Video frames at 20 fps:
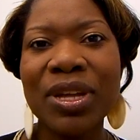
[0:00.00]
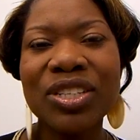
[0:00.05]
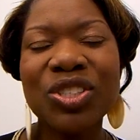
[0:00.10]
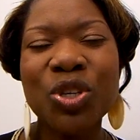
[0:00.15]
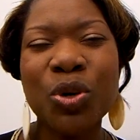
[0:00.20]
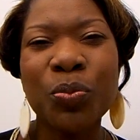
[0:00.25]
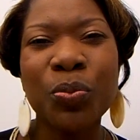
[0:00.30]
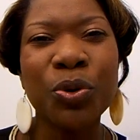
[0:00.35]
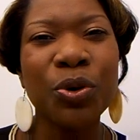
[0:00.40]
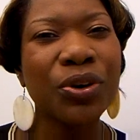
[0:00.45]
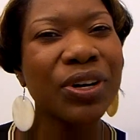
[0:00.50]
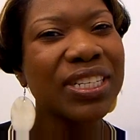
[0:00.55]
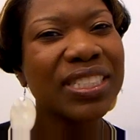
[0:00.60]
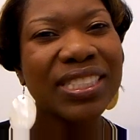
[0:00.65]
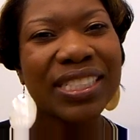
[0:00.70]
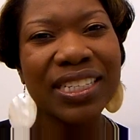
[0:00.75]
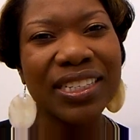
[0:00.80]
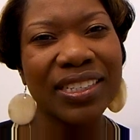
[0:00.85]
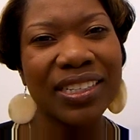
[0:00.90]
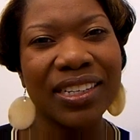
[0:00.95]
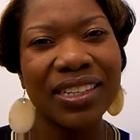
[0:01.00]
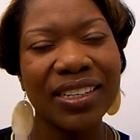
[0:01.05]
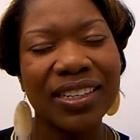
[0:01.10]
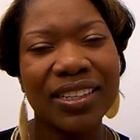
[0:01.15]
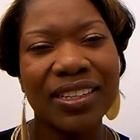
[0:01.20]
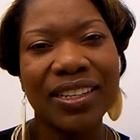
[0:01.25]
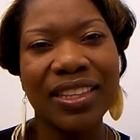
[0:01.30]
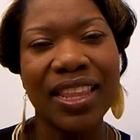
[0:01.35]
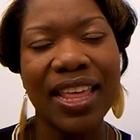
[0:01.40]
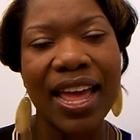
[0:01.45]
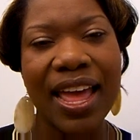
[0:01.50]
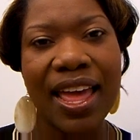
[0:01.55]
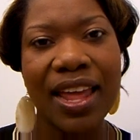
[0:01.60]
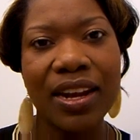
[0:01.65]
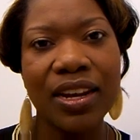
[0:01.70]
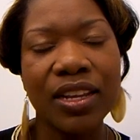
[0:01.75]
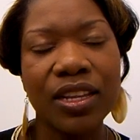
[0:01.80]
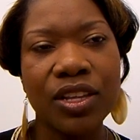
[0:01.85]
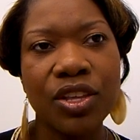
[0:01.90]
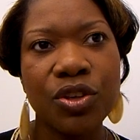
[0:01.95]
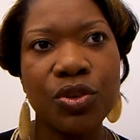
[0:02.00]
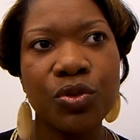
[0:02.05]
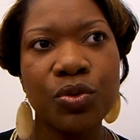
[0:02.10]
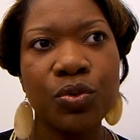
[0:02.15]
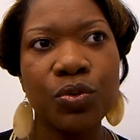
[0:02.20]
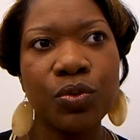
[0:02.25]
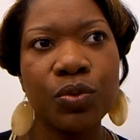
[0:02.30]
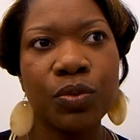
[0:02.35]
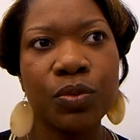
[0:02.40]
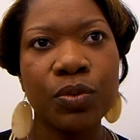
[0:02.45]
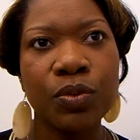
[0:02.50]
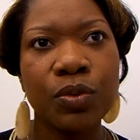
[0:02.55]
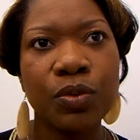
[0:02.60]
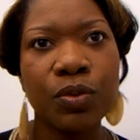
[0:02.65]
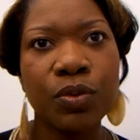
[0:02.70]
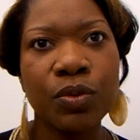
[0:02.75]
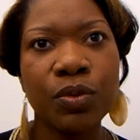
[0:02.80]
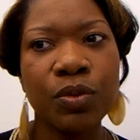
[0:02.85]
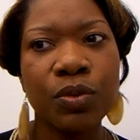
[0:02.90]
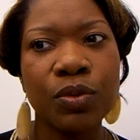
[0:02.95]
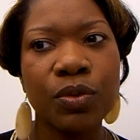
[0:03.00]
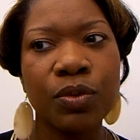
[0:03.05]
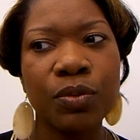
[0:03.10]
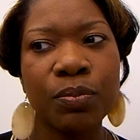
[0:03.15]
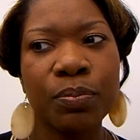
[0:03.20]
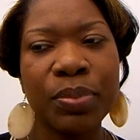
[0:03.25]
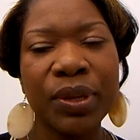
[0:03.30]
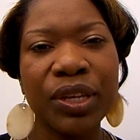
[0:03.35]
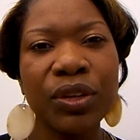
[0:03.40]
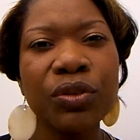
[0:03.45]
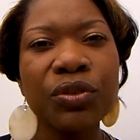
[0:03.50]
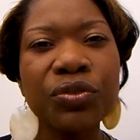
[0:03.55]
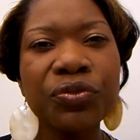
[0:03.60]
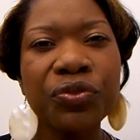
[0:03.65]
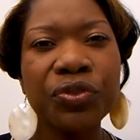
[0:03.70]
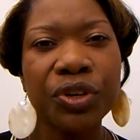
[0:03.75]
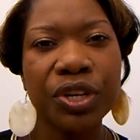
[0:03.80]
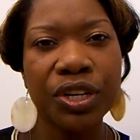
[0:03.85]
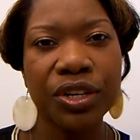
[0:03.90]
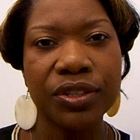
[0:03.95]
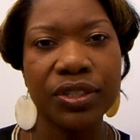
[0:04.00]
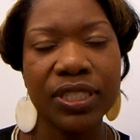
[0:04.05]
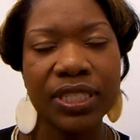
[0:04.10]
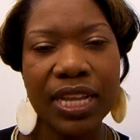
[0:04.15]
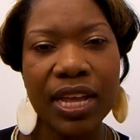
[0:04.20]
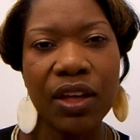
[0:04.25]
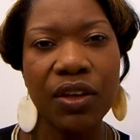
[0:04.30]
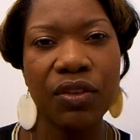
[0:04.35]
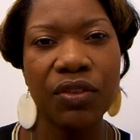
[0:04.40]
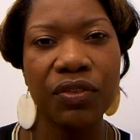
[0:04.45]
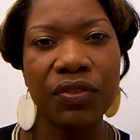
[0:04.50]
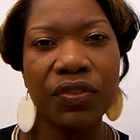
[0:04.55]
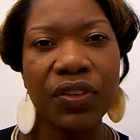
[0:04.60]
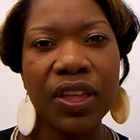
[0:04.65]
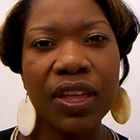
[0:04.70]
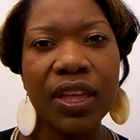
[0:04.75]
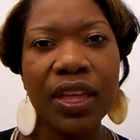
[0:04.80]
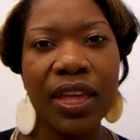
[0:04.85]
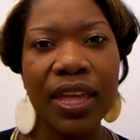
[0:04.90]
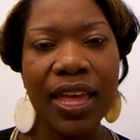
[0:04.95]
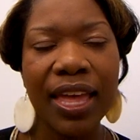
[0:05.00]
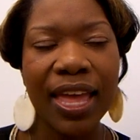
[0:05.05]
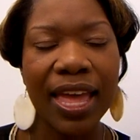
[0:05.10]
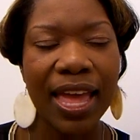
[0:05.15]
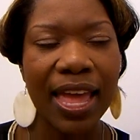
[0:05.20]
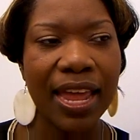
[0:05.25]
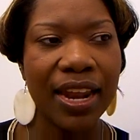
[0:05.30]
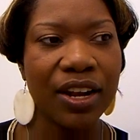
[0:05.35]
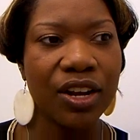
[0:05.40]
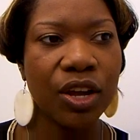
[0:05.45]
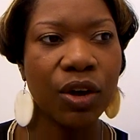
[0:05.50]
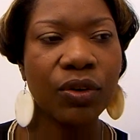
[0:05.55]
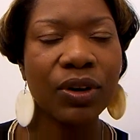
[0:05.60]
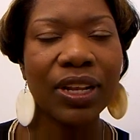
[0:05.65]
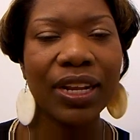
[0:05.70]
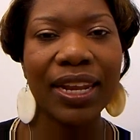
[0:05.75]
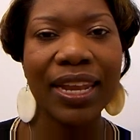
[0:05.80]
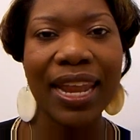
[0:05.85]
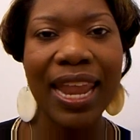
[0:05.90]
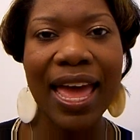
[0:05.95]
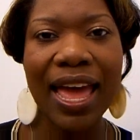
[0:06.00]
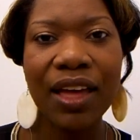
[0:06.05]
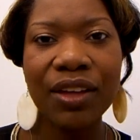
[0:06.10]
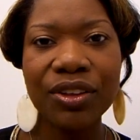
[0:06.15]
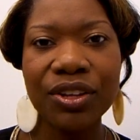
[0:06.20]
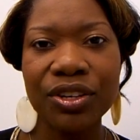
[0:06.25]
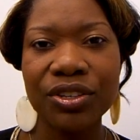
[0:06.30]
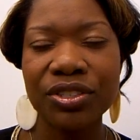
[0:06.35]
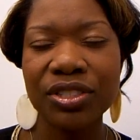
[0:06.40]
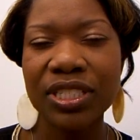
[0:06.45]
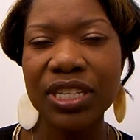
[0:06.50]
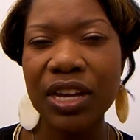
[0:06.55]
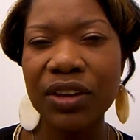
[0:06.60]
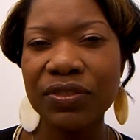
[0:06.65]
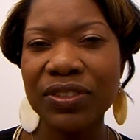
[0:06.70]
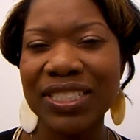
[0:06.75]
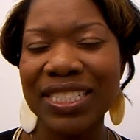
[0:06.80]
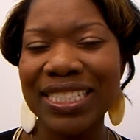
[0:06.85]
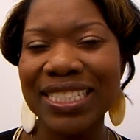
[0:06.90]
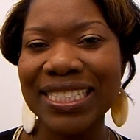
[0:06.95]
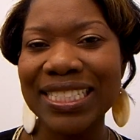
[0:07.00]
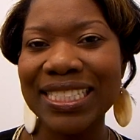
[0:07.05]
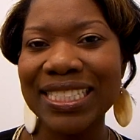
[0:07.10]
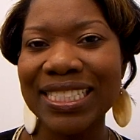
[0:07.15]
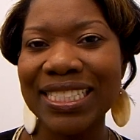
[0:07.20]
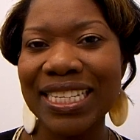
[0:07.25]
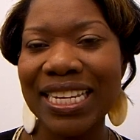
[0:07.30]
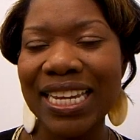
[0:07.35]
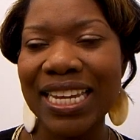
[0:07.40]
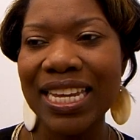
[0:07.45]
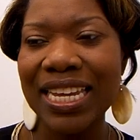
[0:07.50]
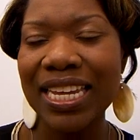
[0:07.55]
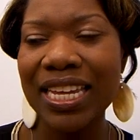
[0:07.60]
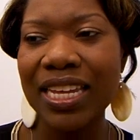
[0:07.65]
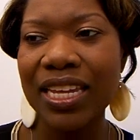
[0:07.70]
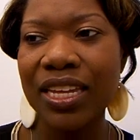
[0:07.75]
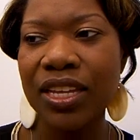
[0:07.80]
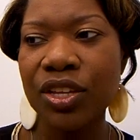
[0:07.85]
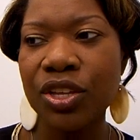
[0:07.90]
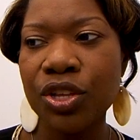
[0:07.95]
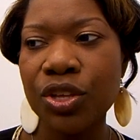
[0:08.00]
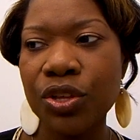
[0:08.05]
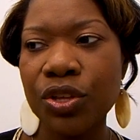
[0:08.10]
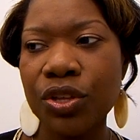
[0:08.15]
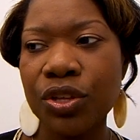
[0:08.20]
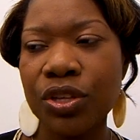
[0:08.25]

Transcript: a mental prison that you build for yourself, and don't allow yourself to see